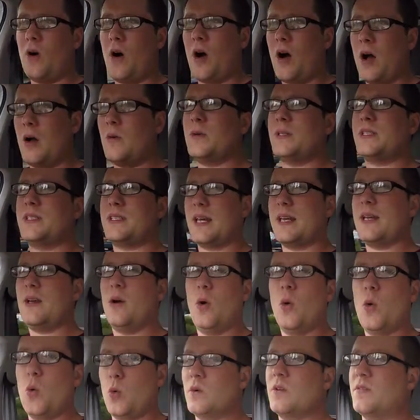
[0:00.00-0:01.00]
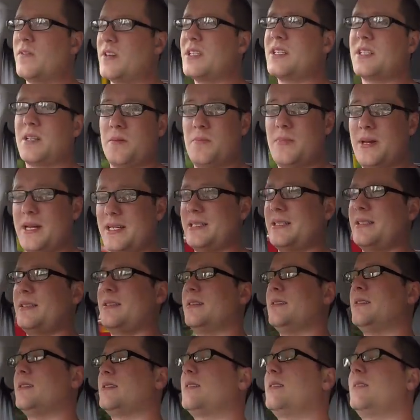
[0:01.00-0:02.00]
I would say all of its
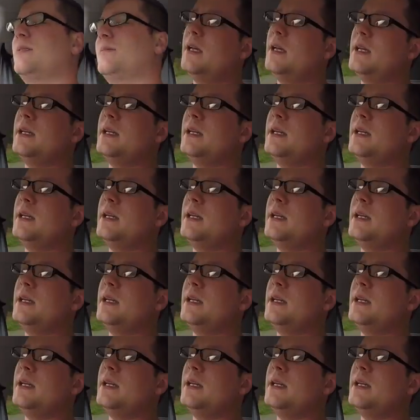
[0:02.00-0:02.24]
competitors.